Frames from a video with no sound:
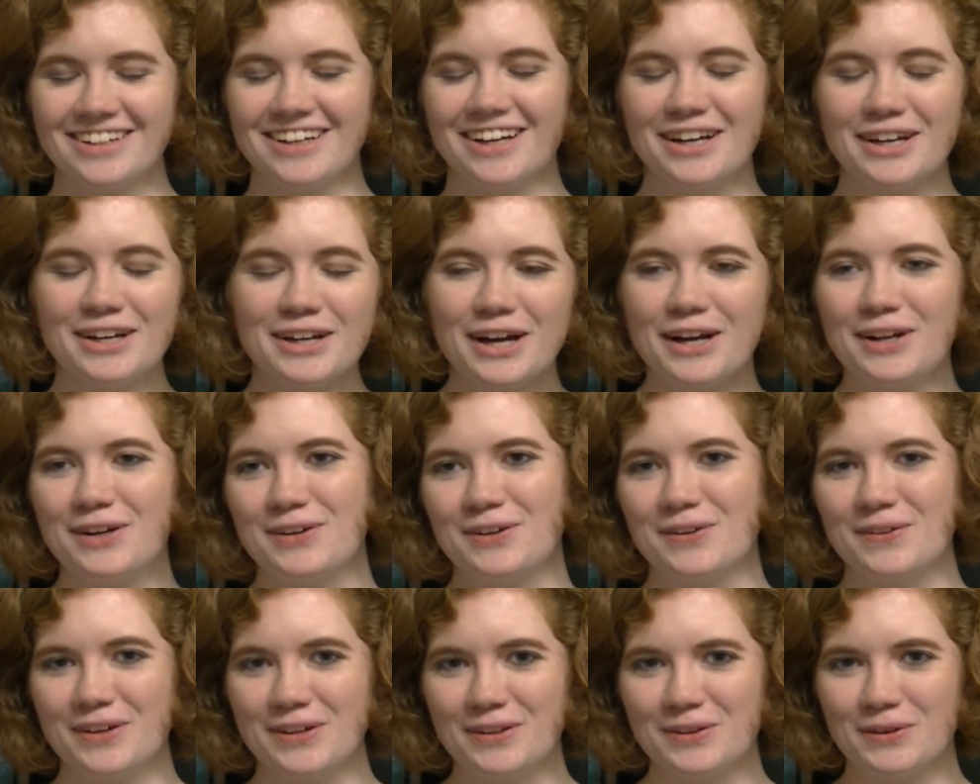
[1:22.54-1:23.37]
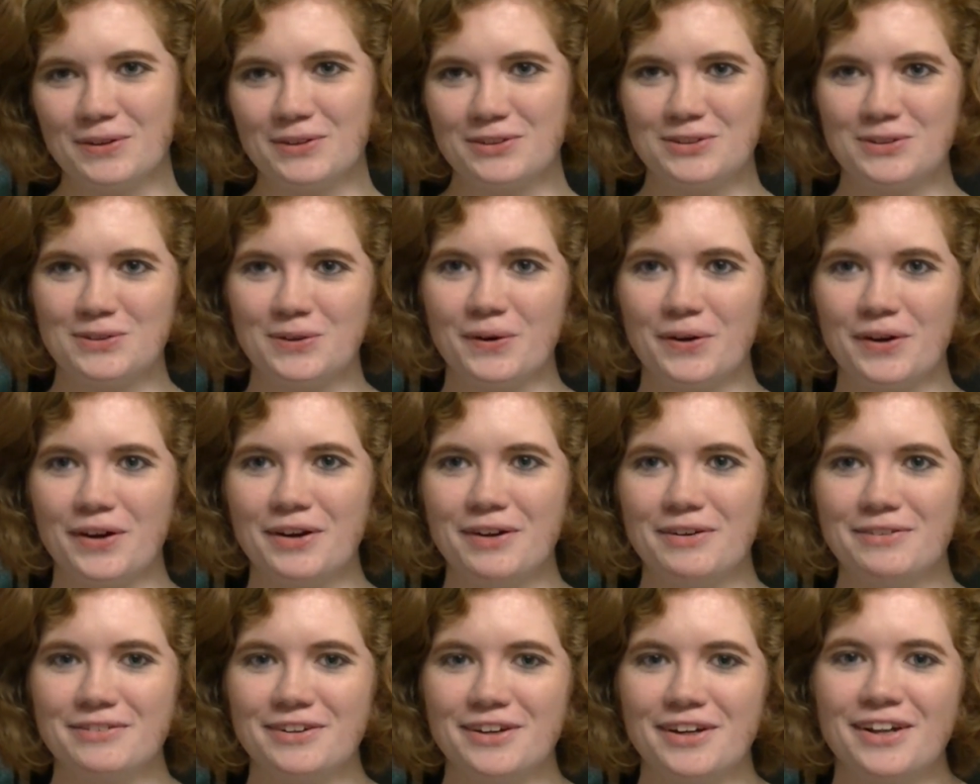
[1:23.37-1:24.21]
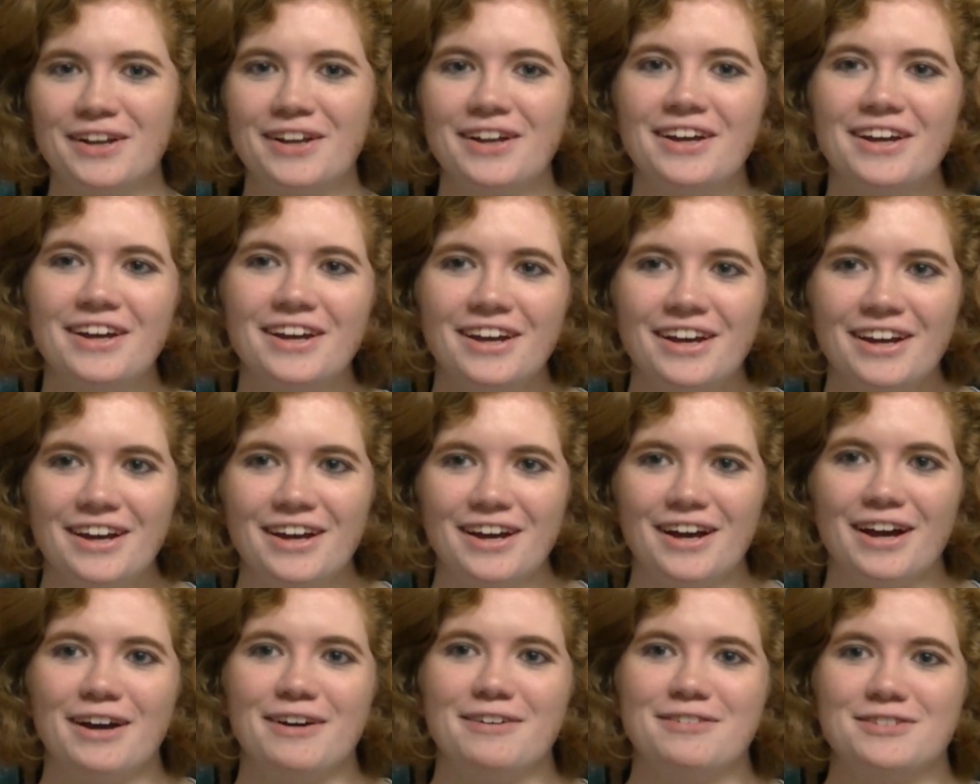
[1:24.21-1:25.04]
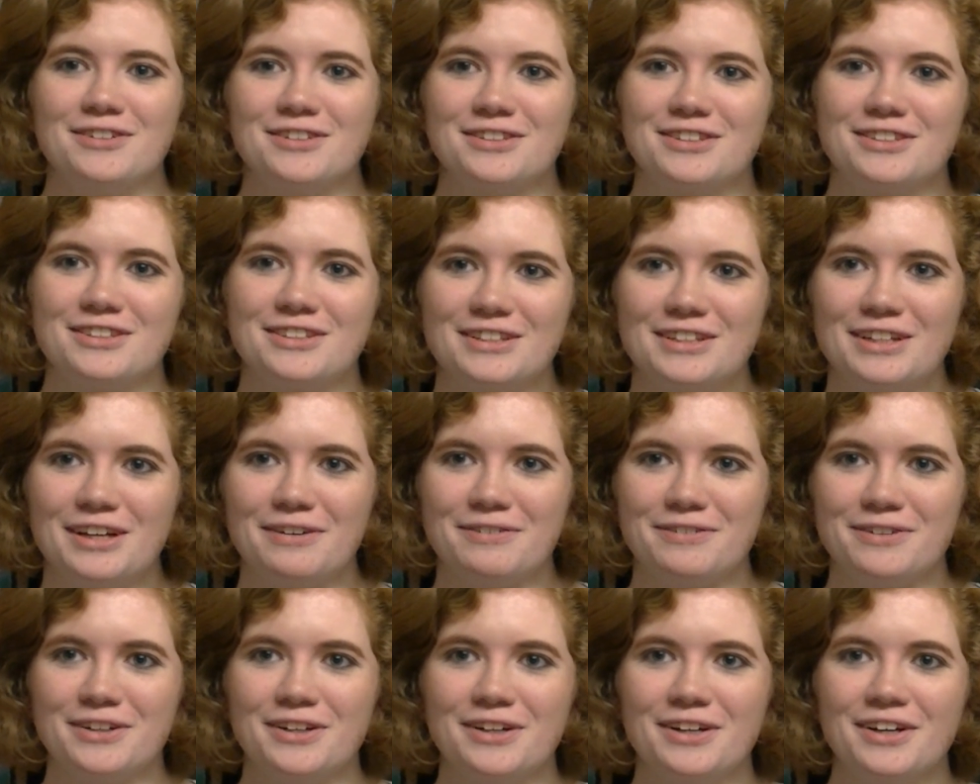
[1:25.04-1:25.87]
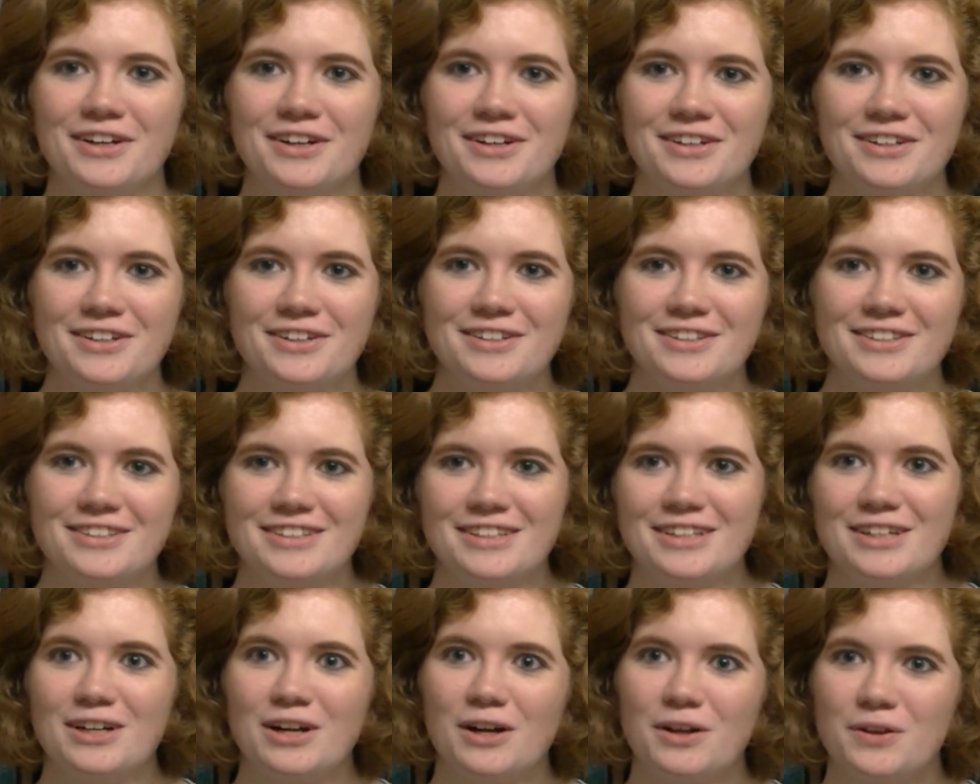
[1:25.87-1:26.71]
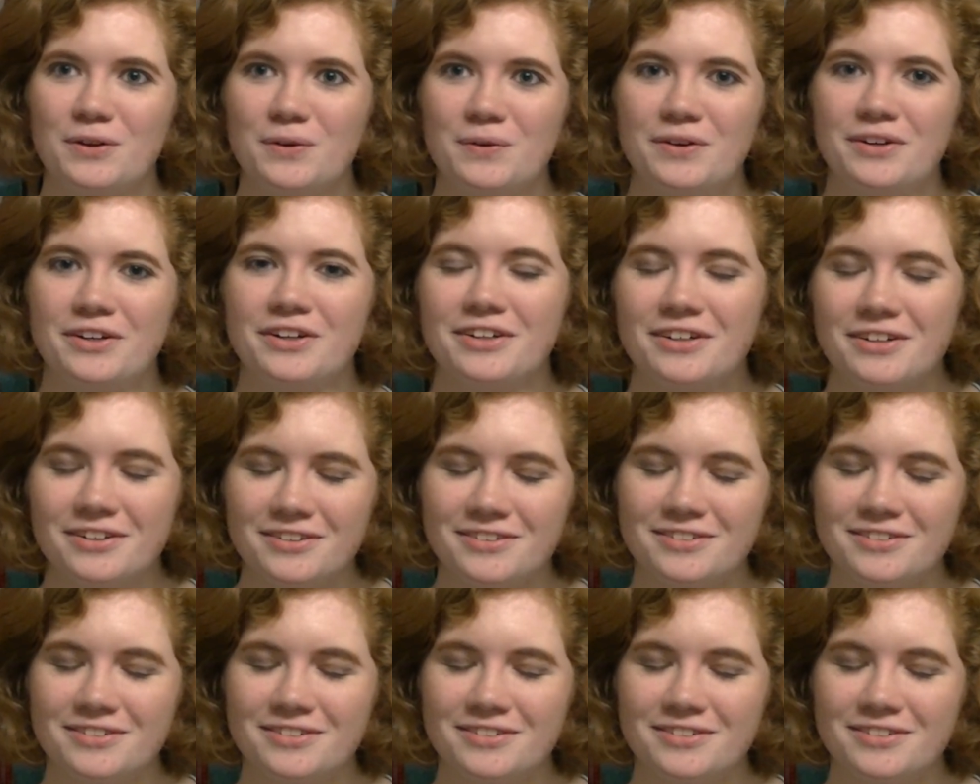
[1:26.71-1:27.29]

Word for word: I kind of know like the story of it. I've just never seen it all in order.